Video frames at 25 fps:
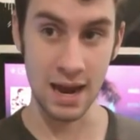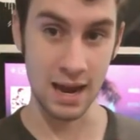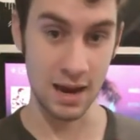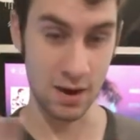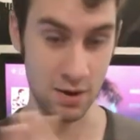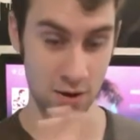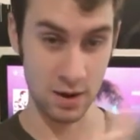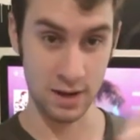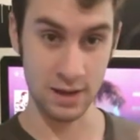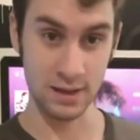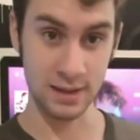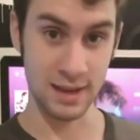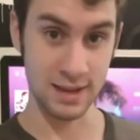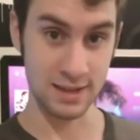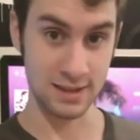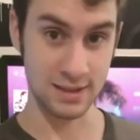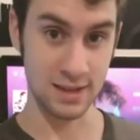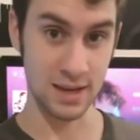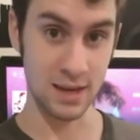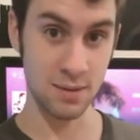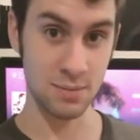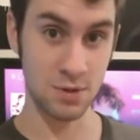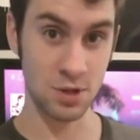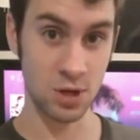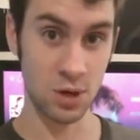And that
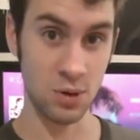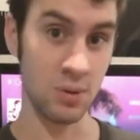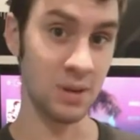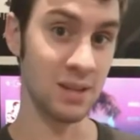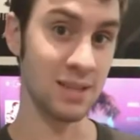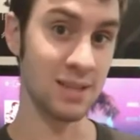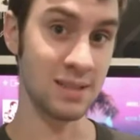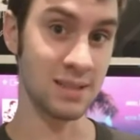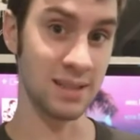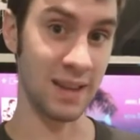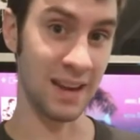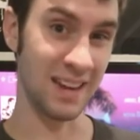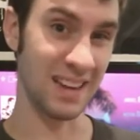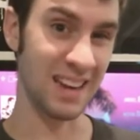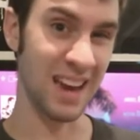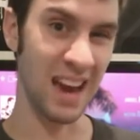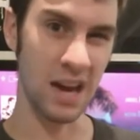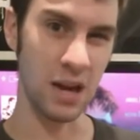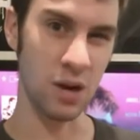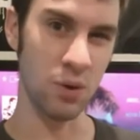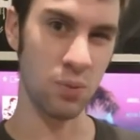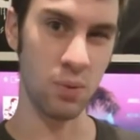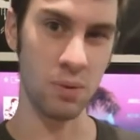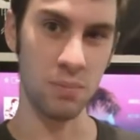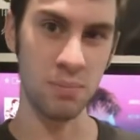same tone is like
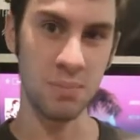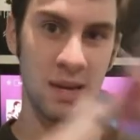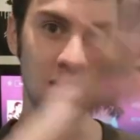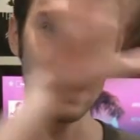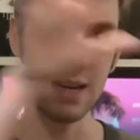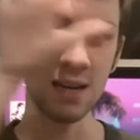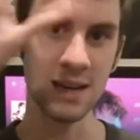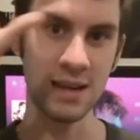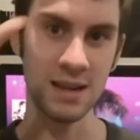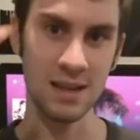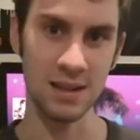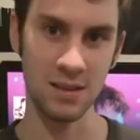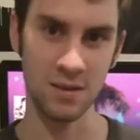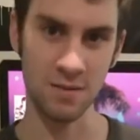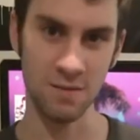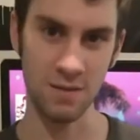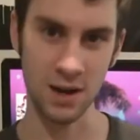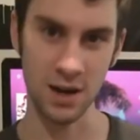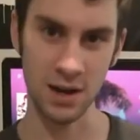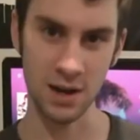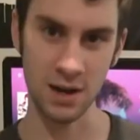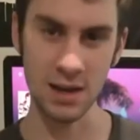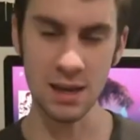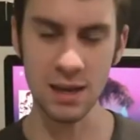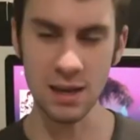kind of repeated at the
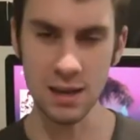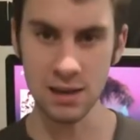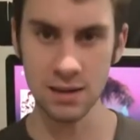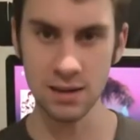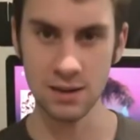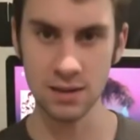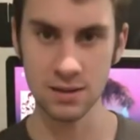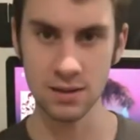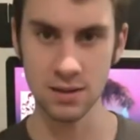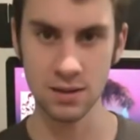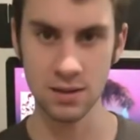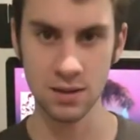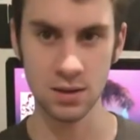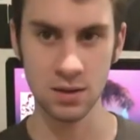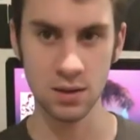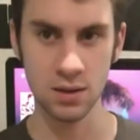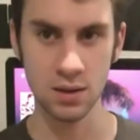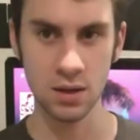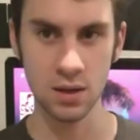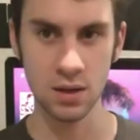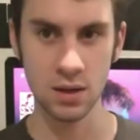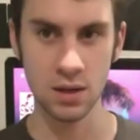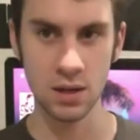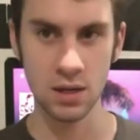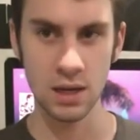very end.
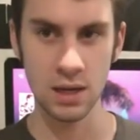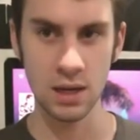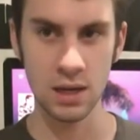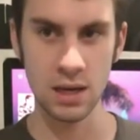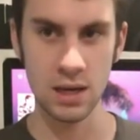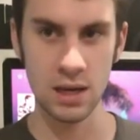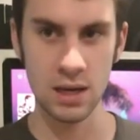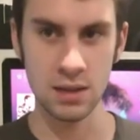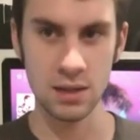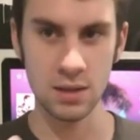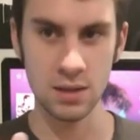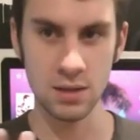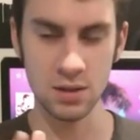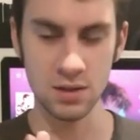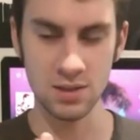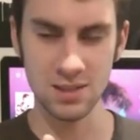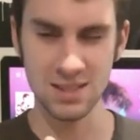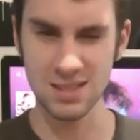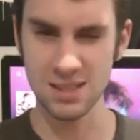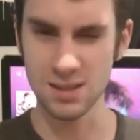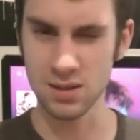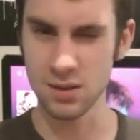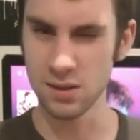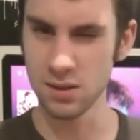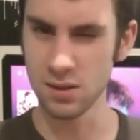And then there's
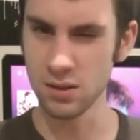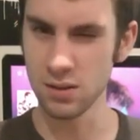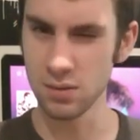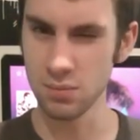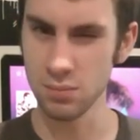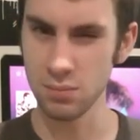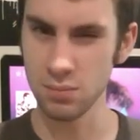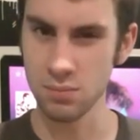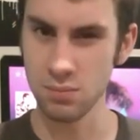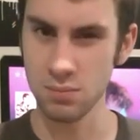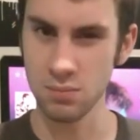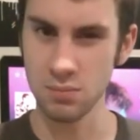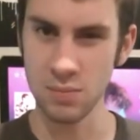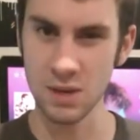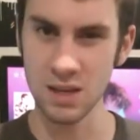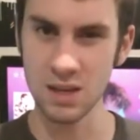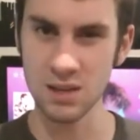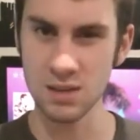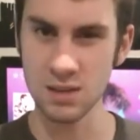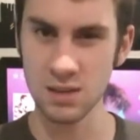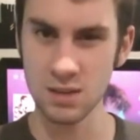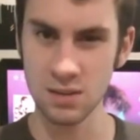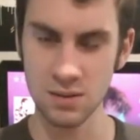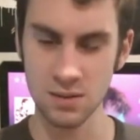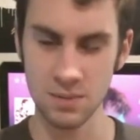this little
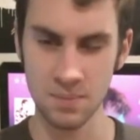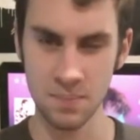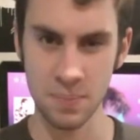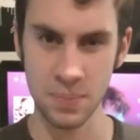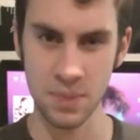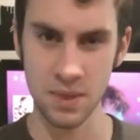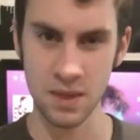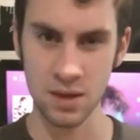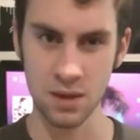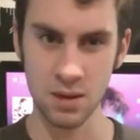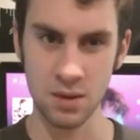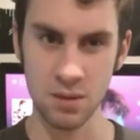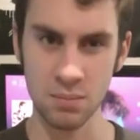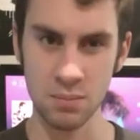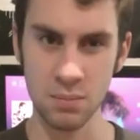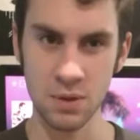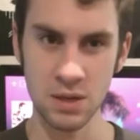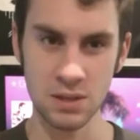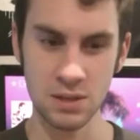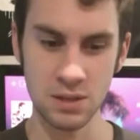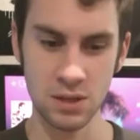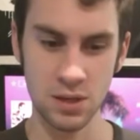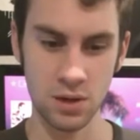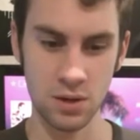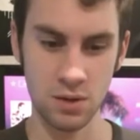
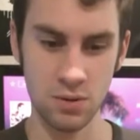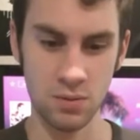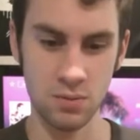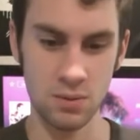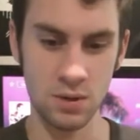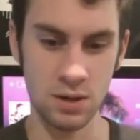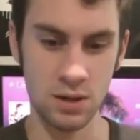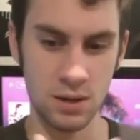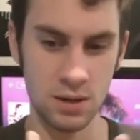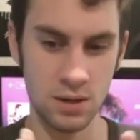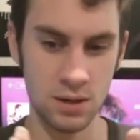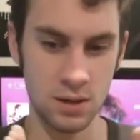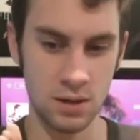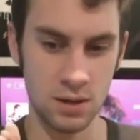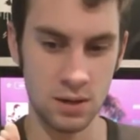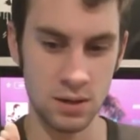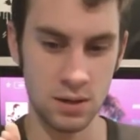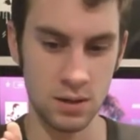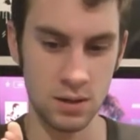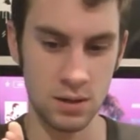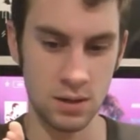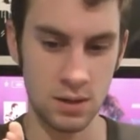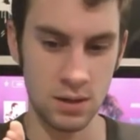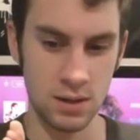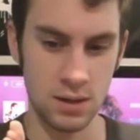mid-tone
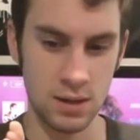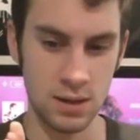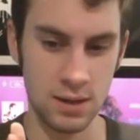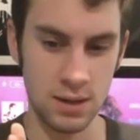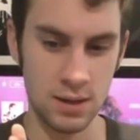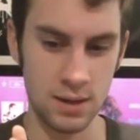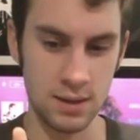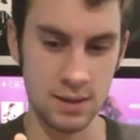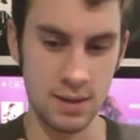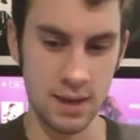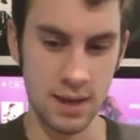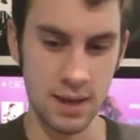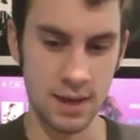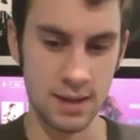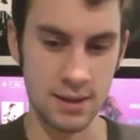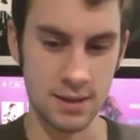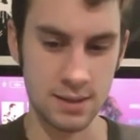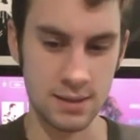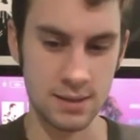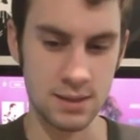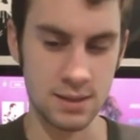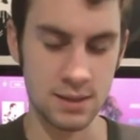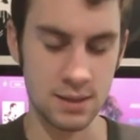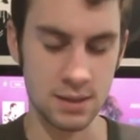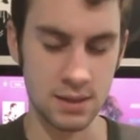
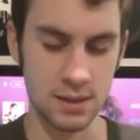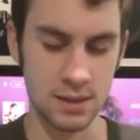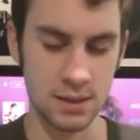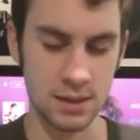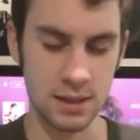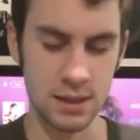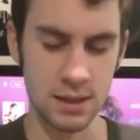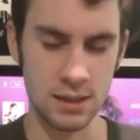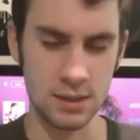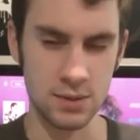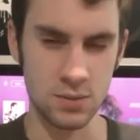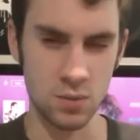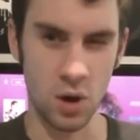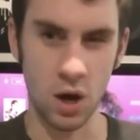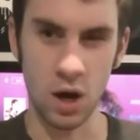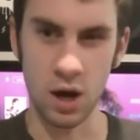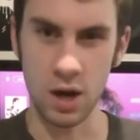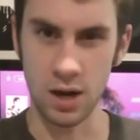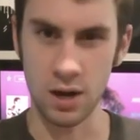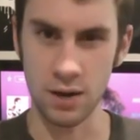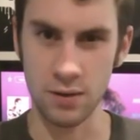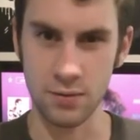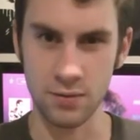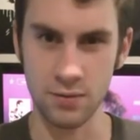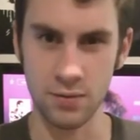that is
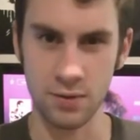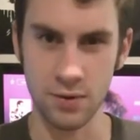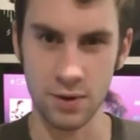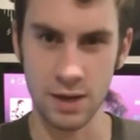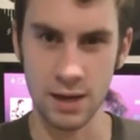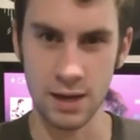off.